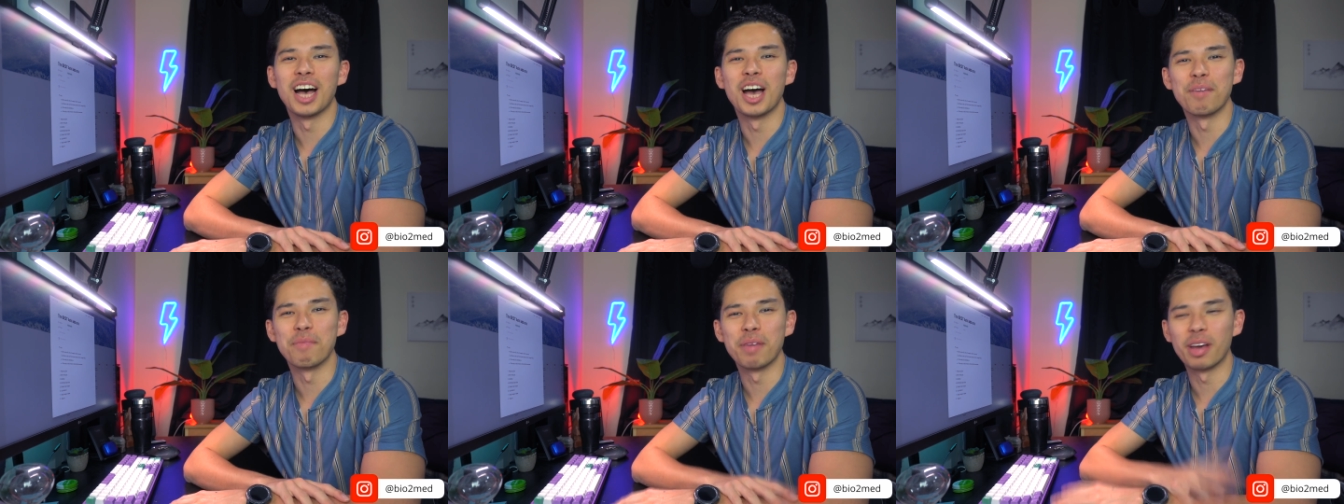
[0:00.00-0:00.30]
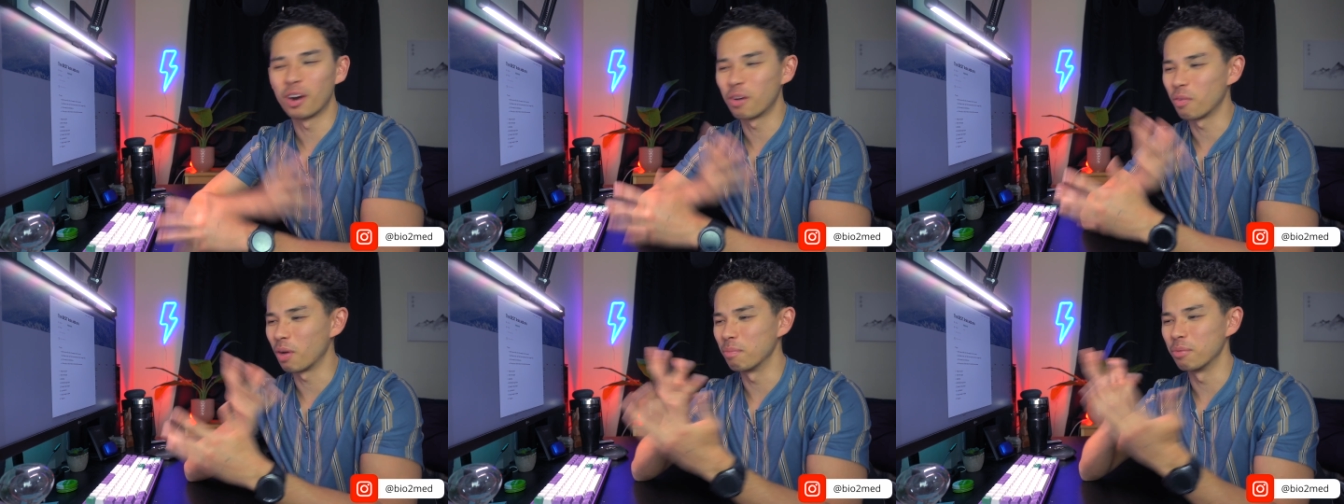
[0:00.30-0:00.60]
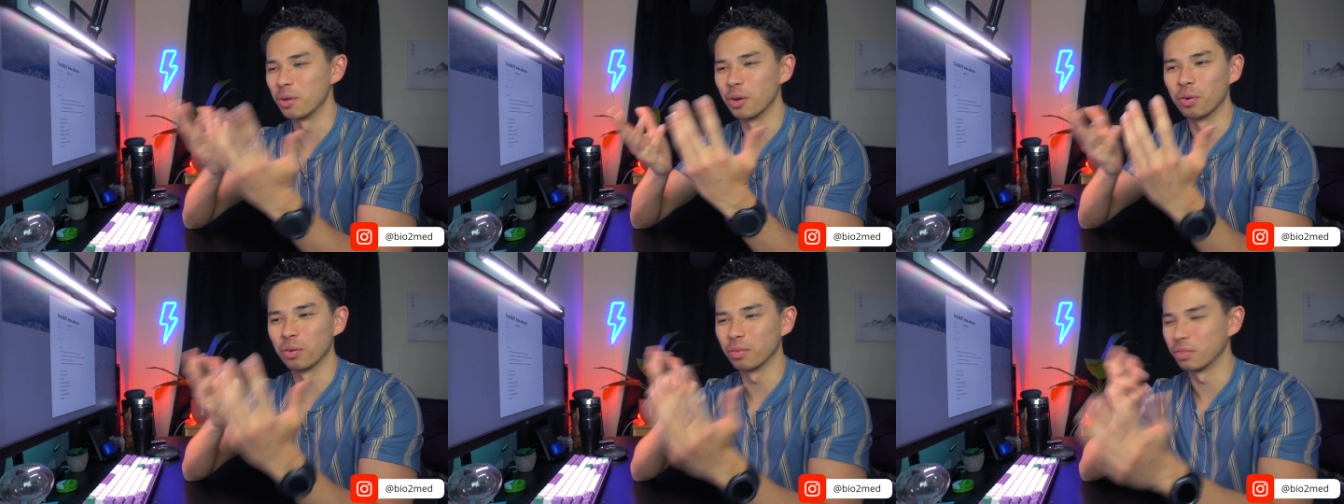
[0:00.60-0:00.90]
I mean, I don't know why I'm
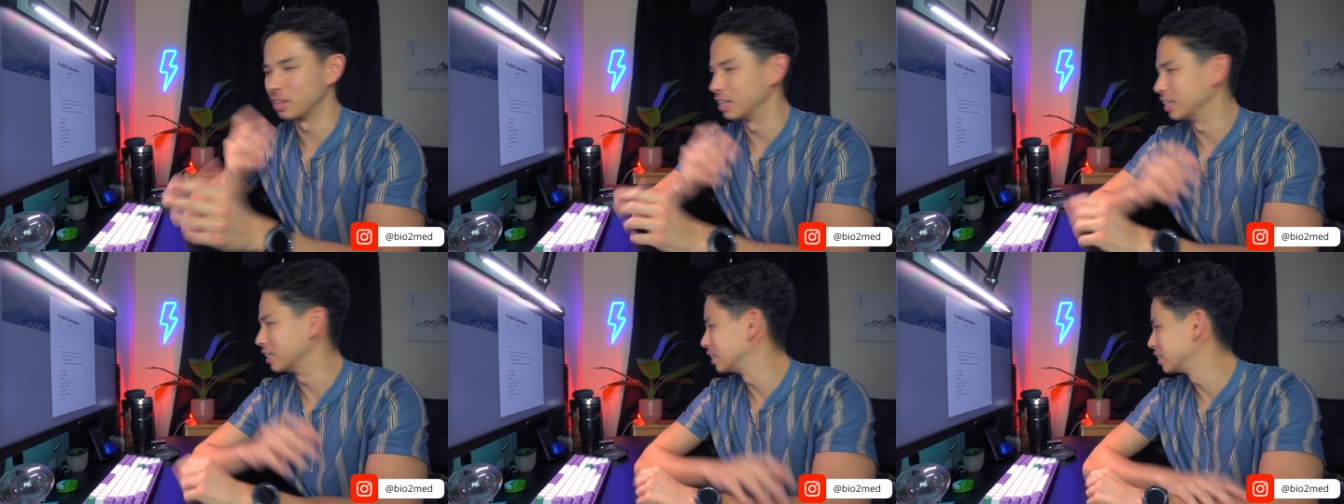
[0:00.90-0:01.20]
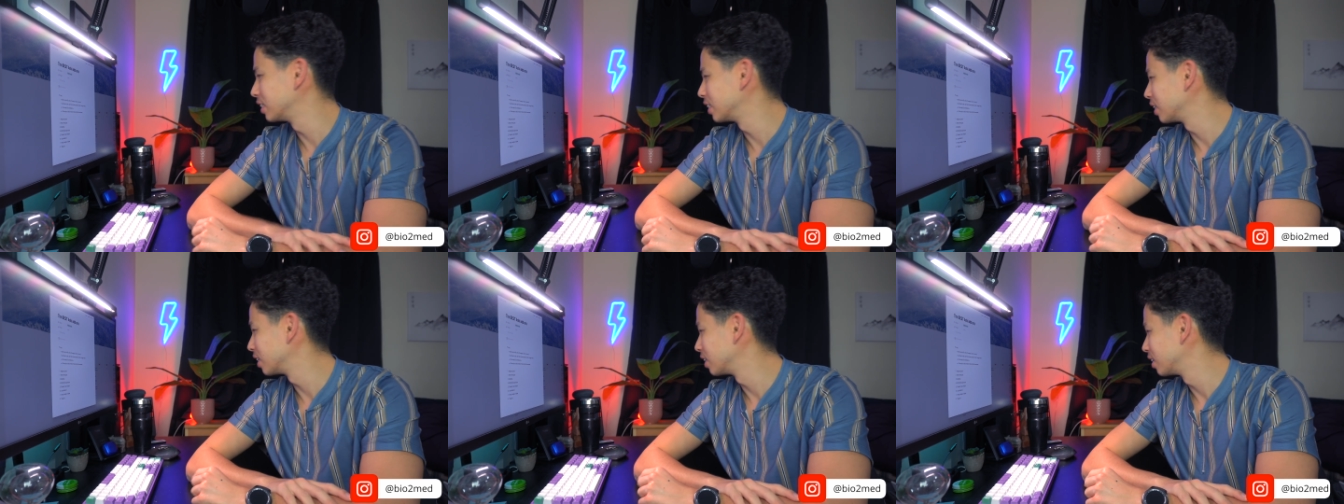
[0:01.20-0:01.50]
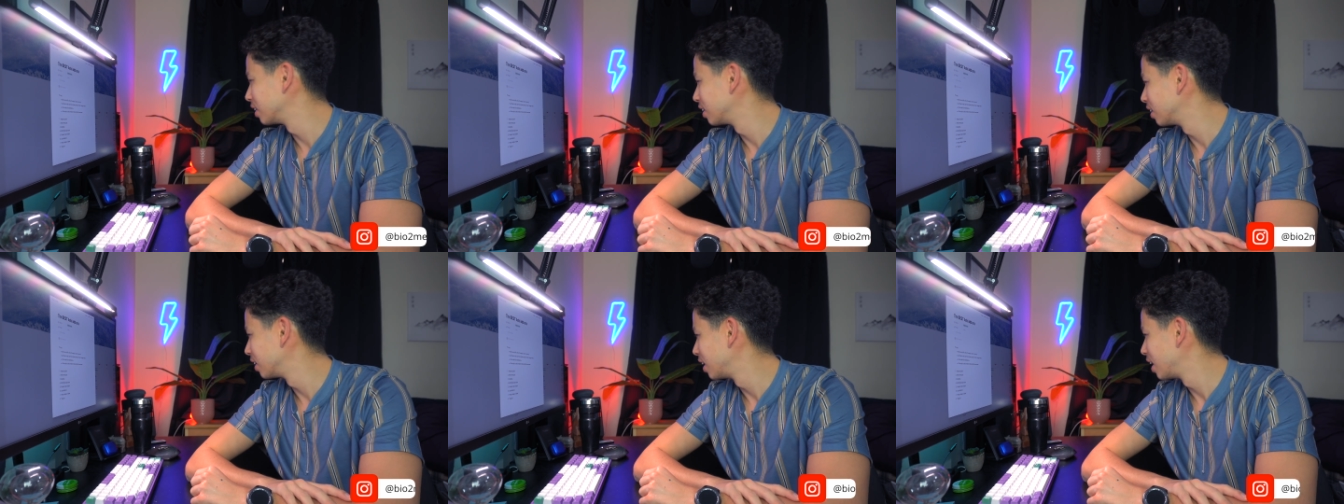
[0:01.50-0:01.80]
doing all this.
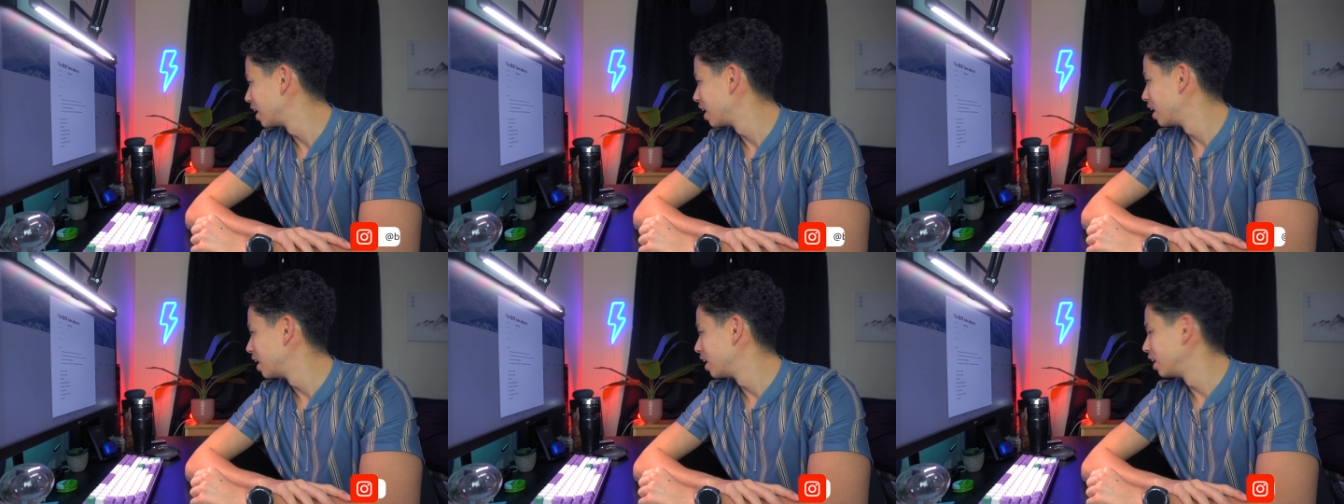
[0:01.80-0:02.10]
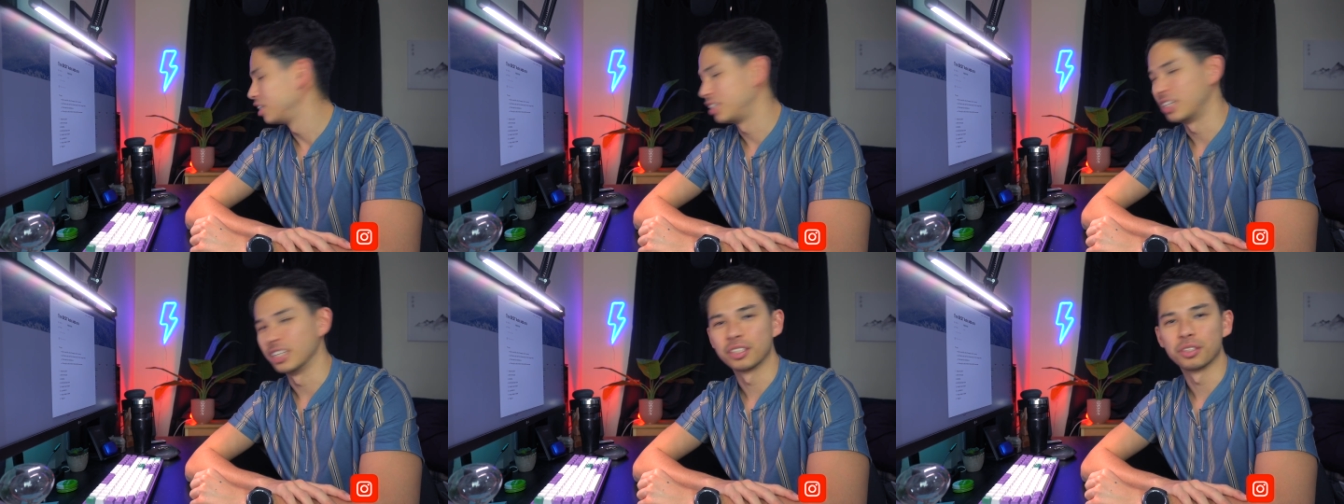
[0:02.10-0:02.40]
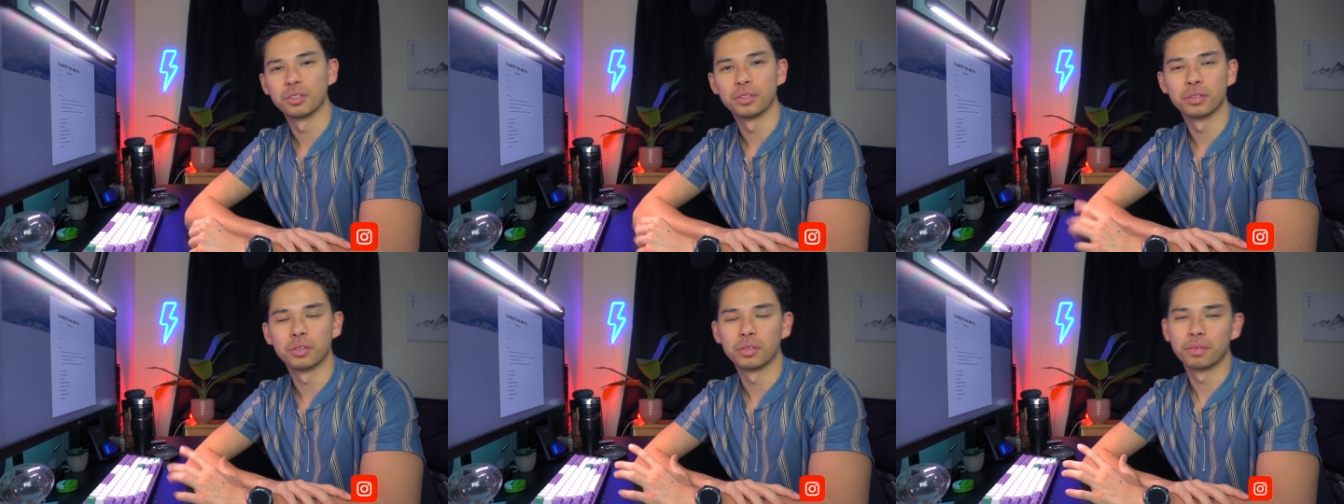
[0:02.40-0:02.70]
Cheers
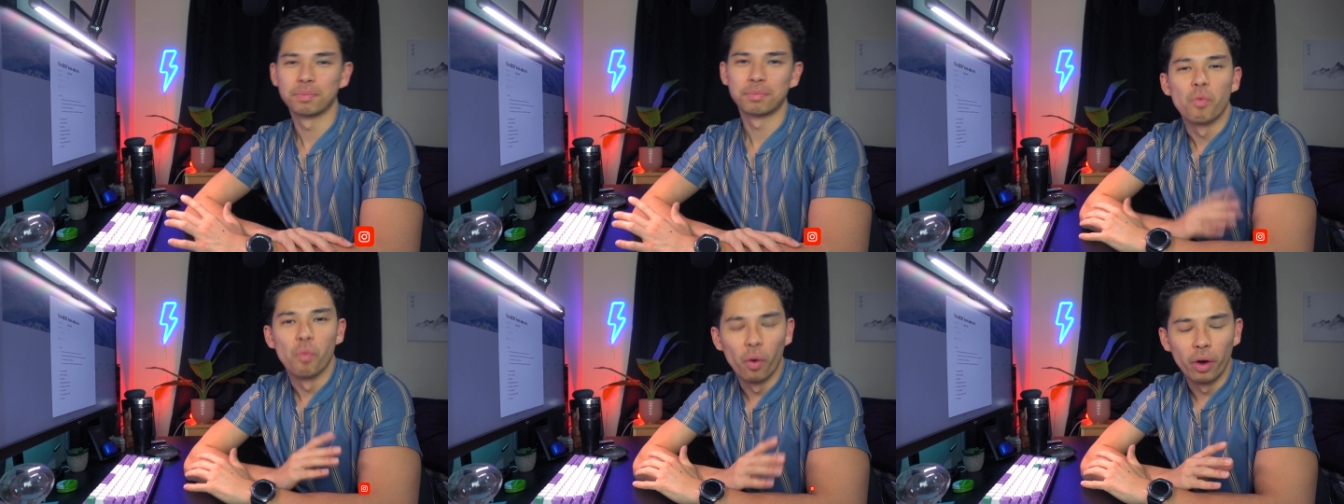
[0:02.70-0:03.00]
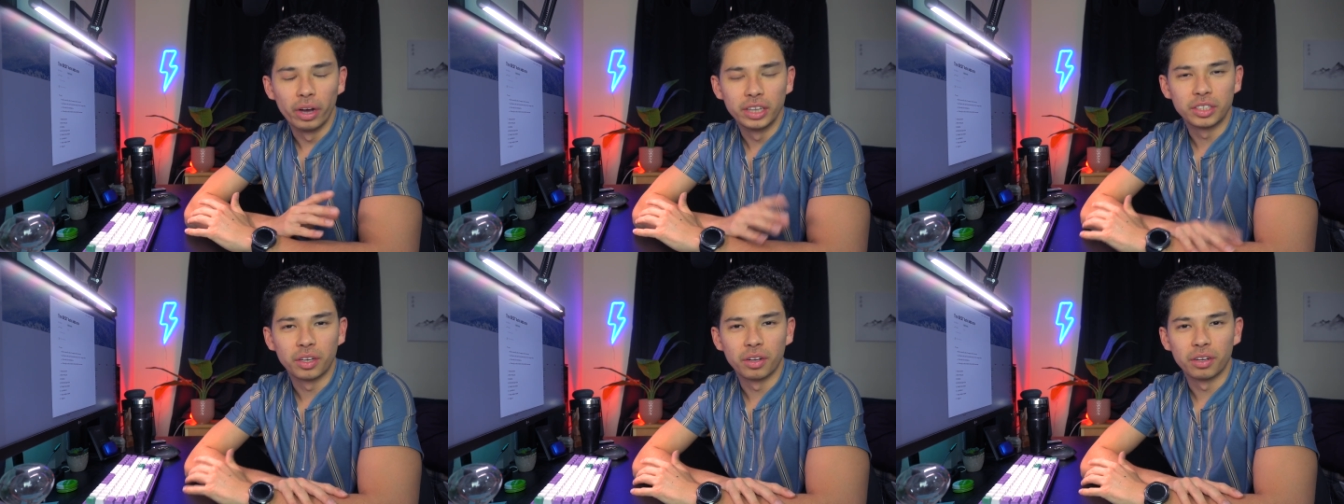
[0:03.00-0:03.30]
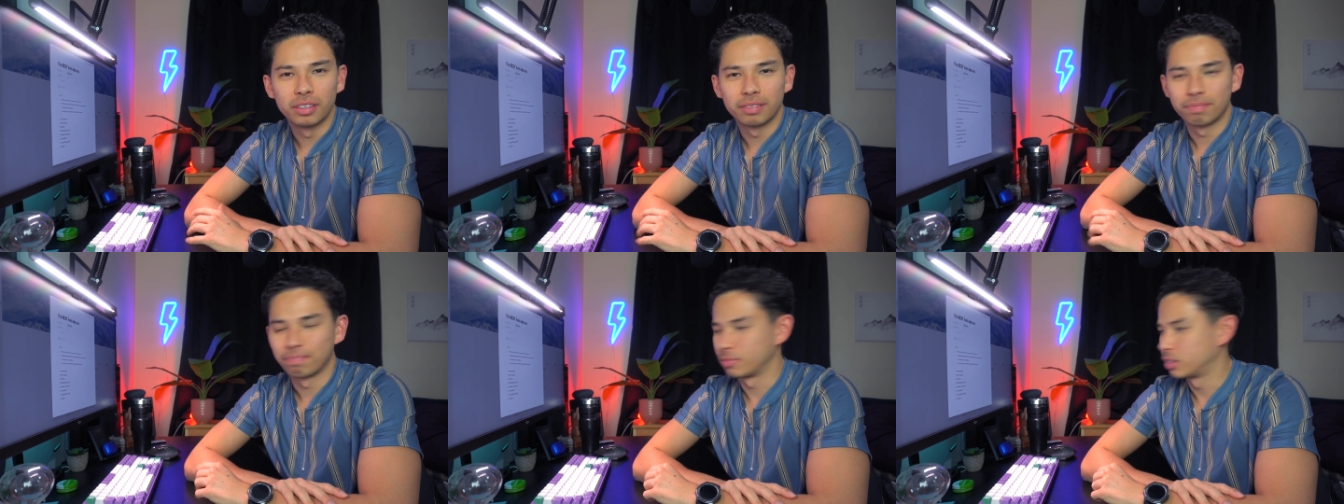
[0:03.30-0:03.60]
Google. What is
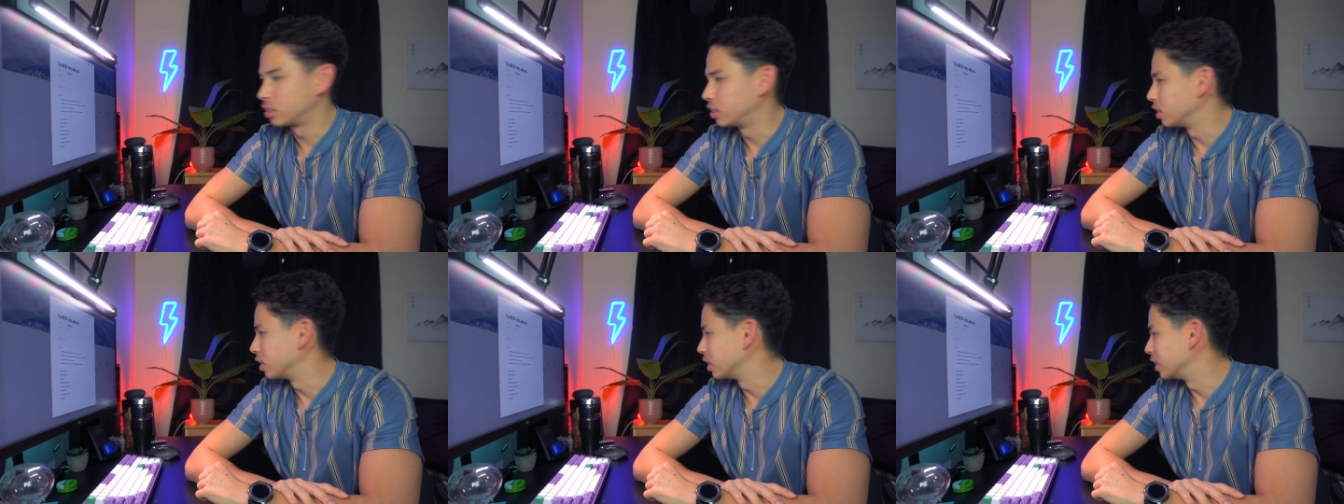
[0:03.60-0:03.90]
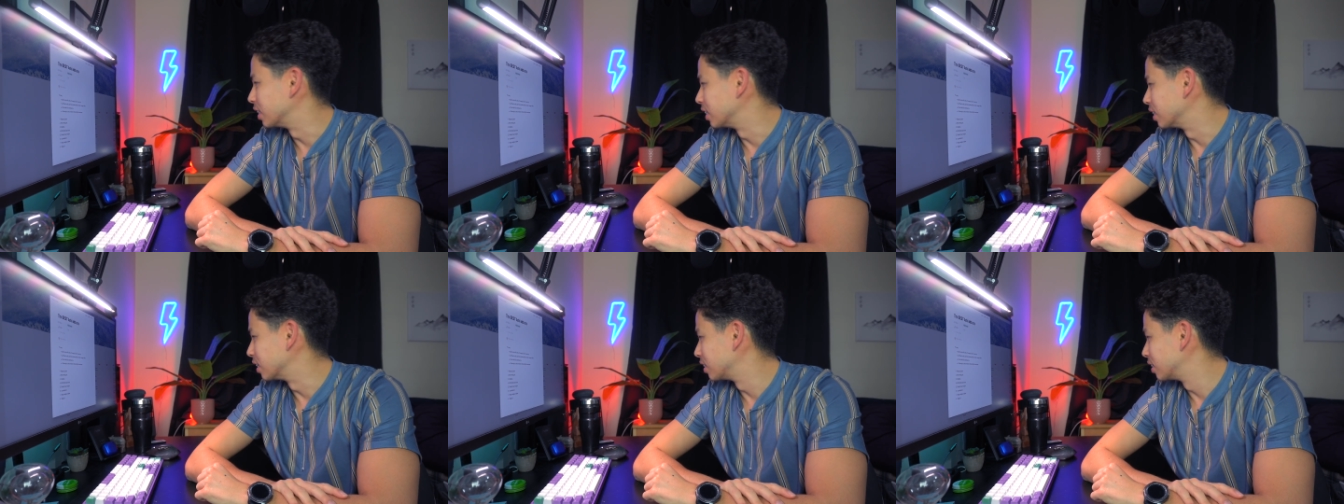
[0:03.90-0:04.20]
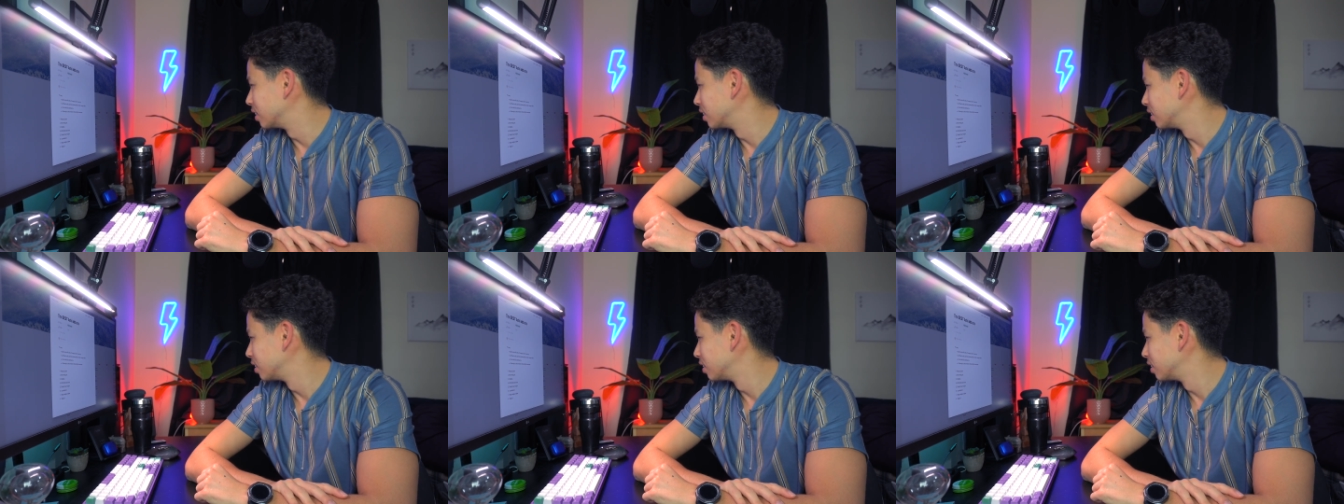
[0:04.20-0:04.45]
good? Jesus.